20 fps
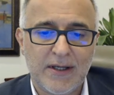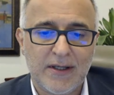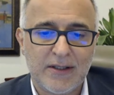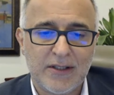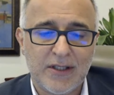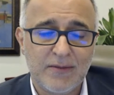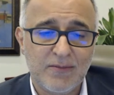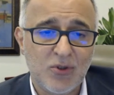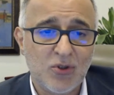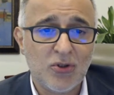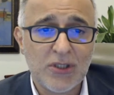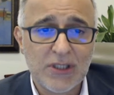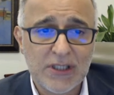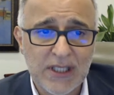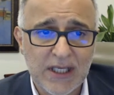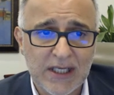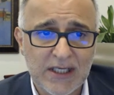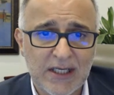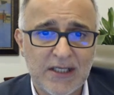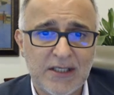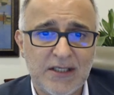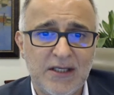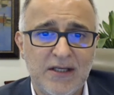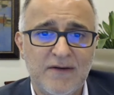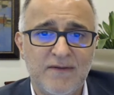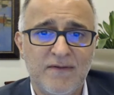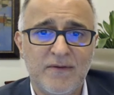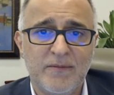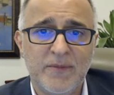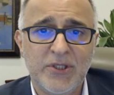communicate any
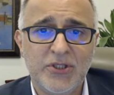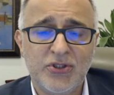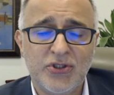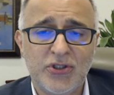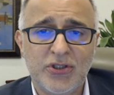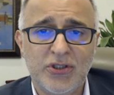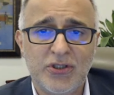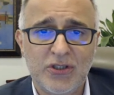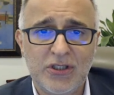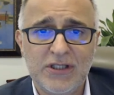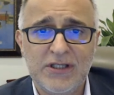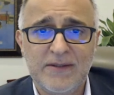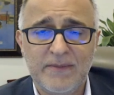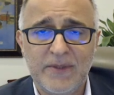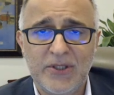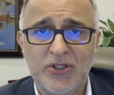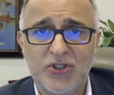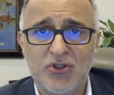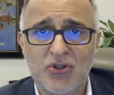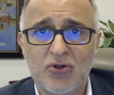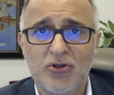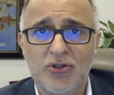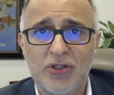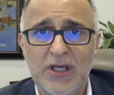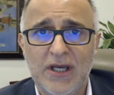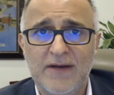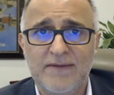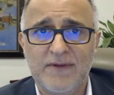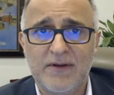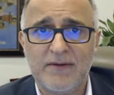information, you need to make sure you
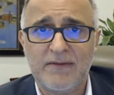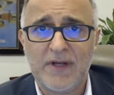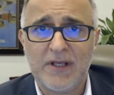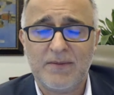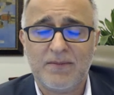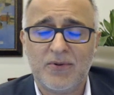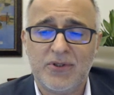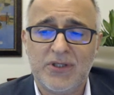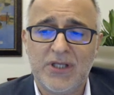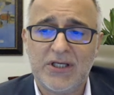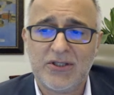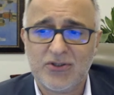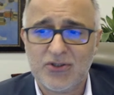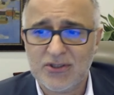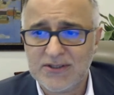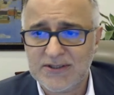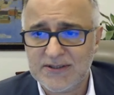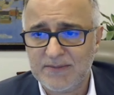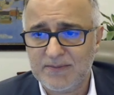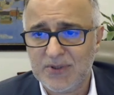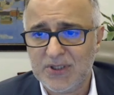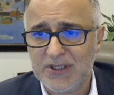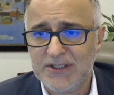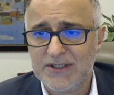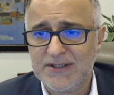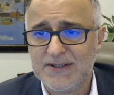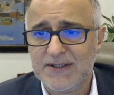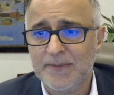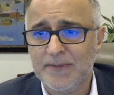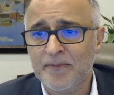have the right protections in
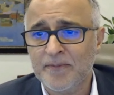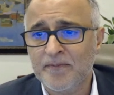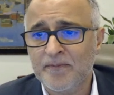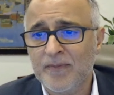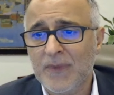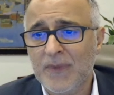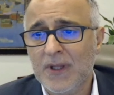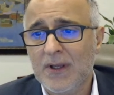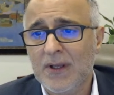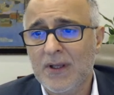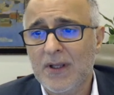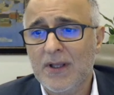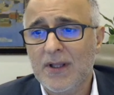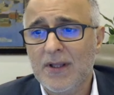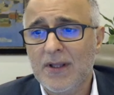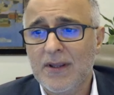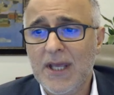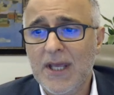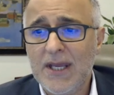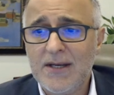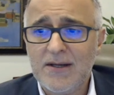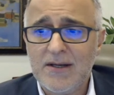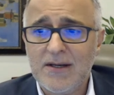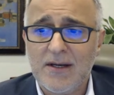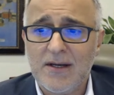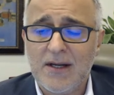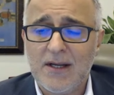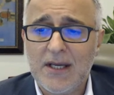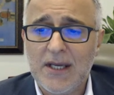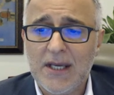place. Then
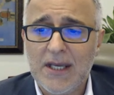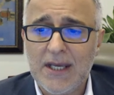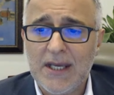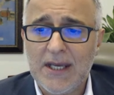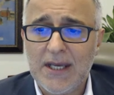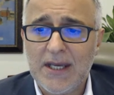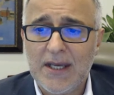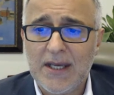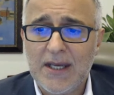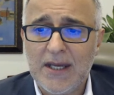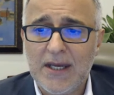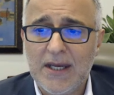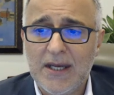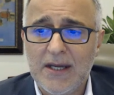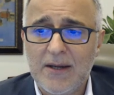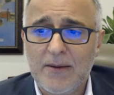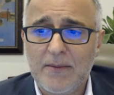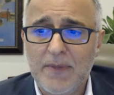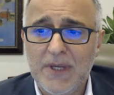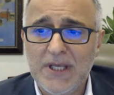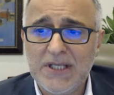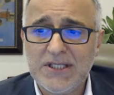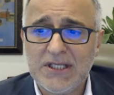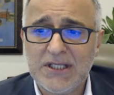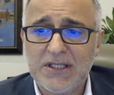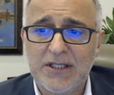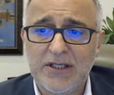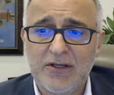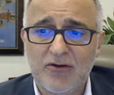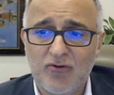
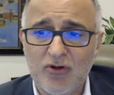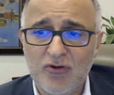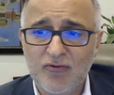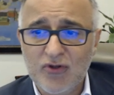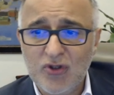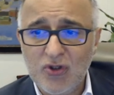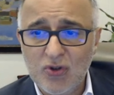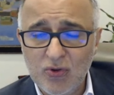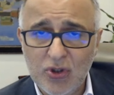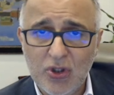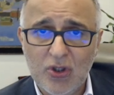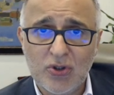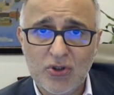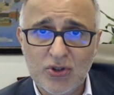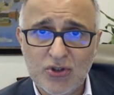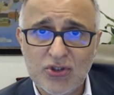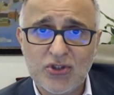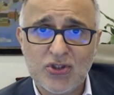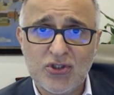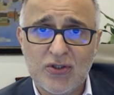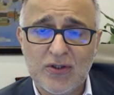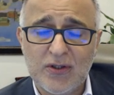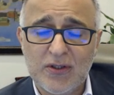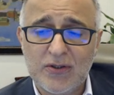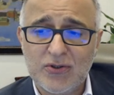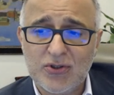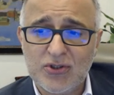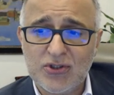basically review review